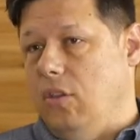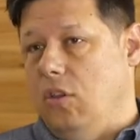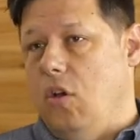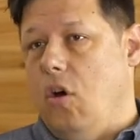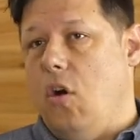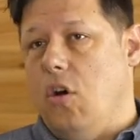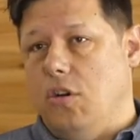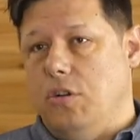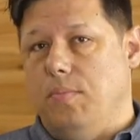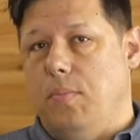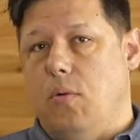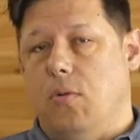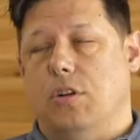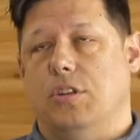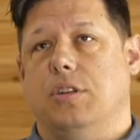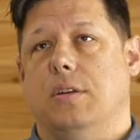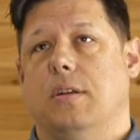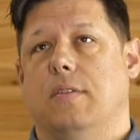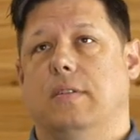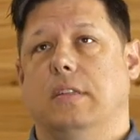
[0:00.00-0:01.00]
A large
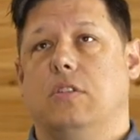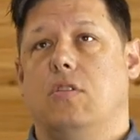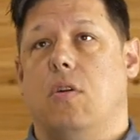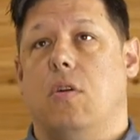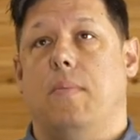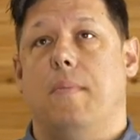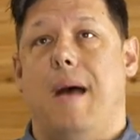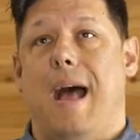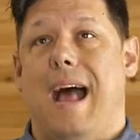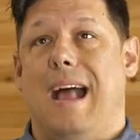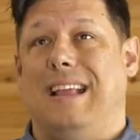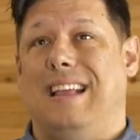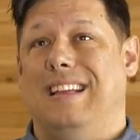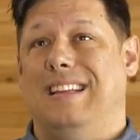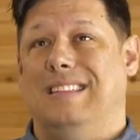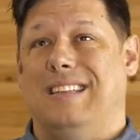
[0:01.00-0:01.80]
portion of it's grown back.